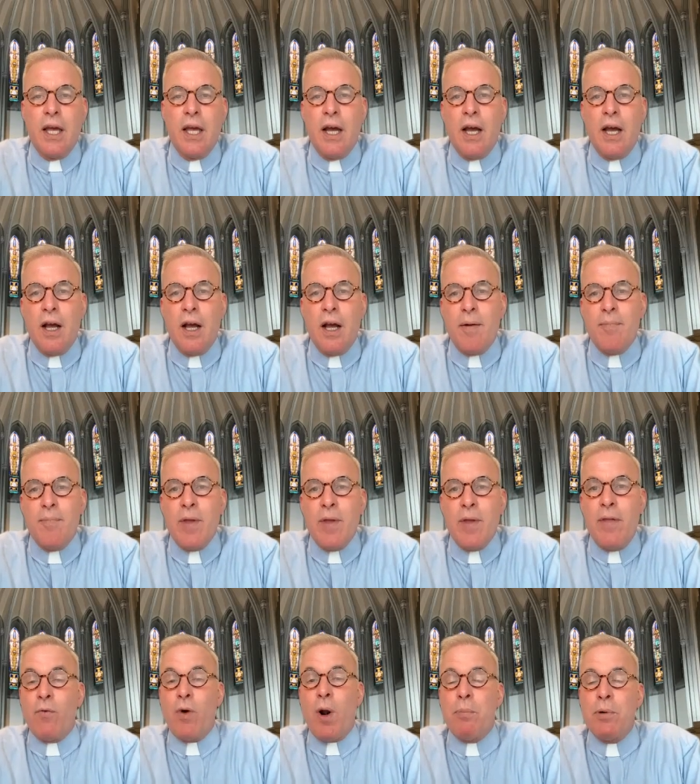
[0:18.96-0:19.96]
and
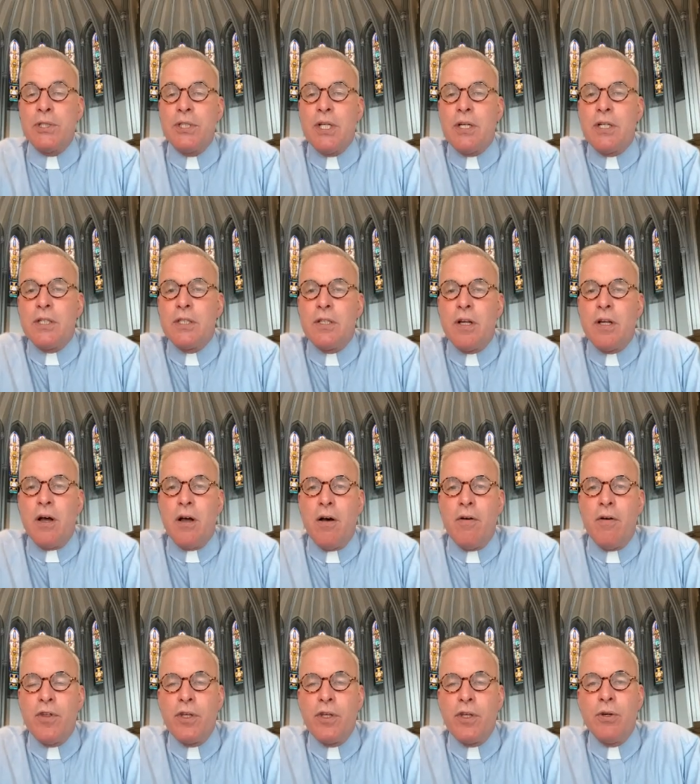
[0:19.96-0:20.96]
the representatives
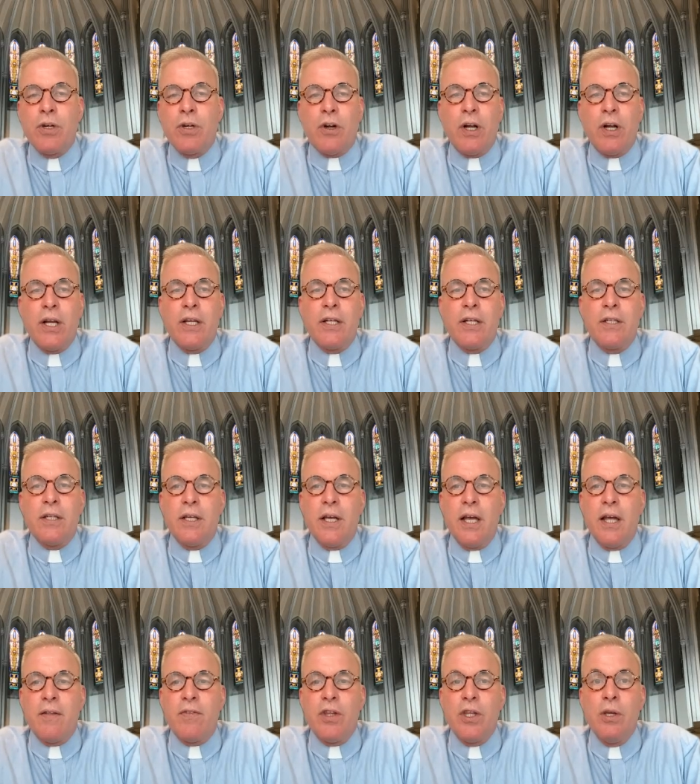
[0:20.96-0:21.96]
of the Ukraine
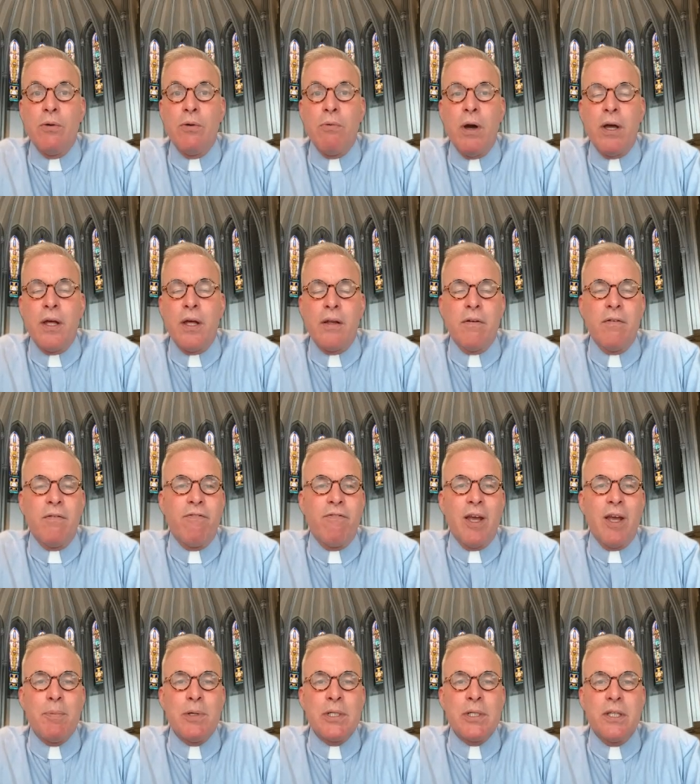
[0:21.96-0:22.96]
at the UN
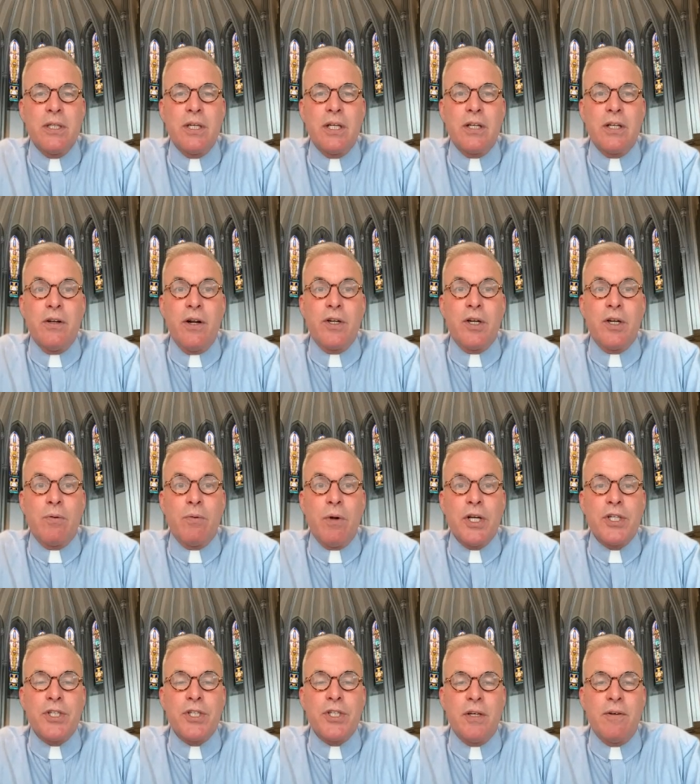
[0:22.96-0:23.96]
famously declared to
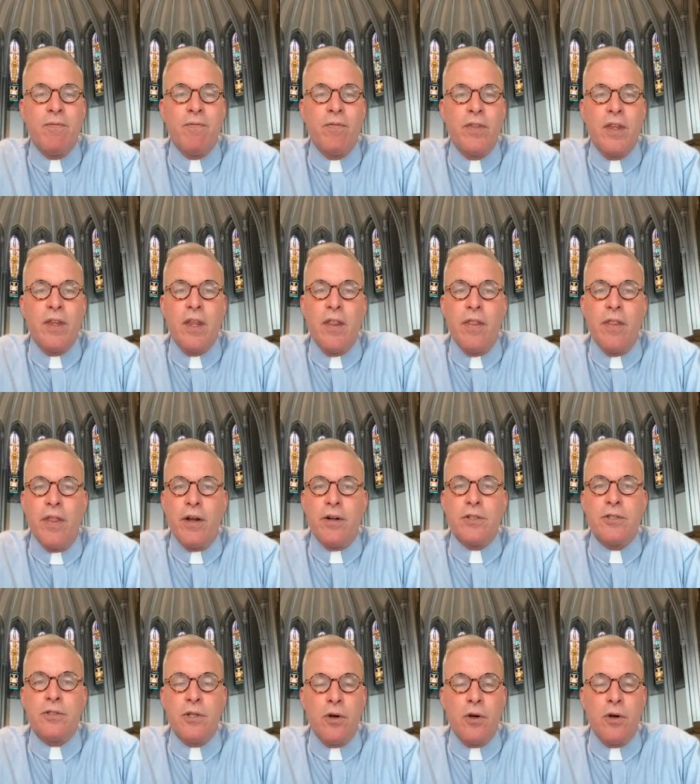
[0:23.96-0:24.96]
Russia,
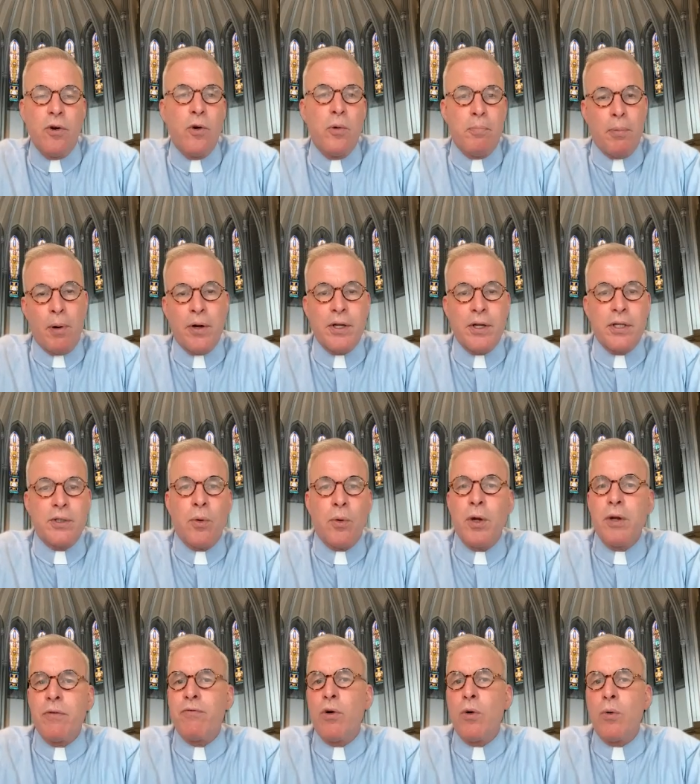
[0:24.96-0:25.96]
"There's no
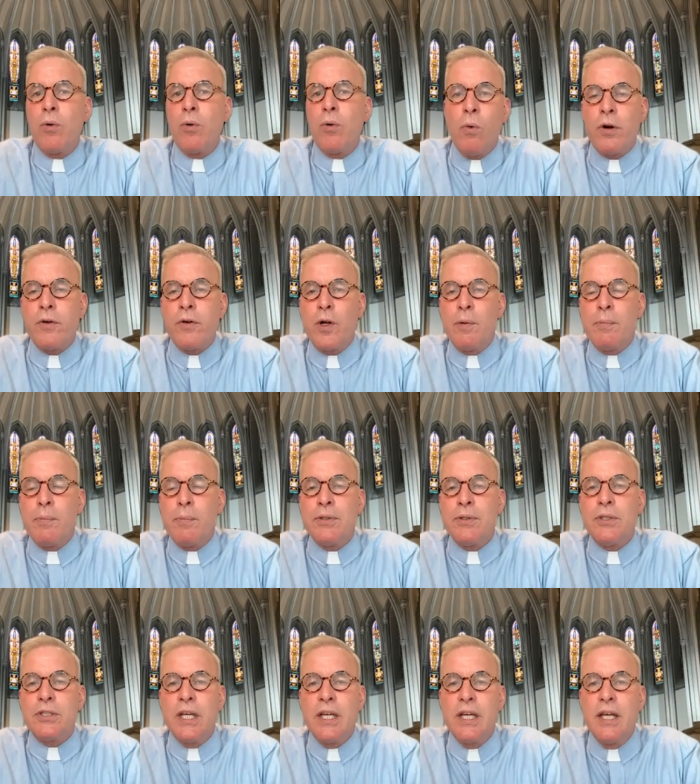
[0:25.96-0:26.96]
purgatory for war
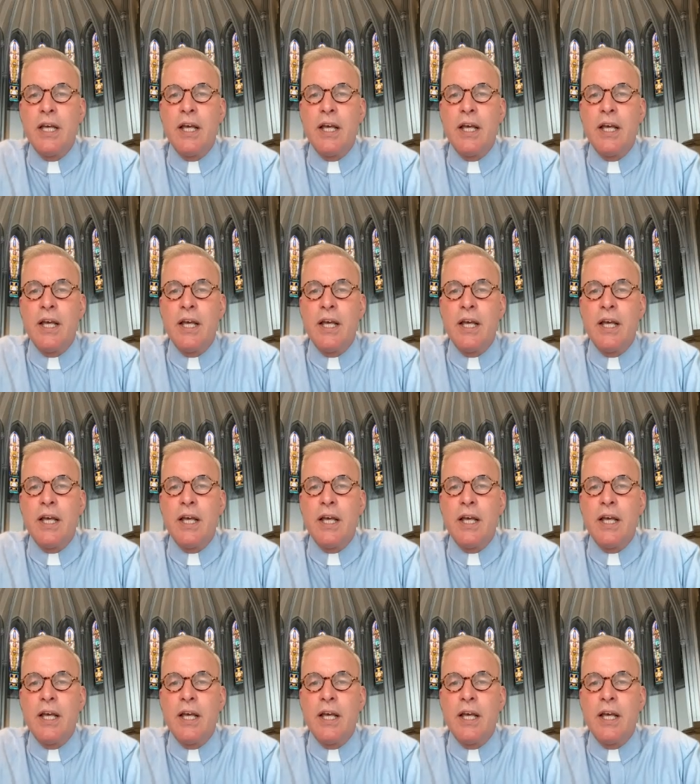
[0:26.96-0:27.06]
criminals.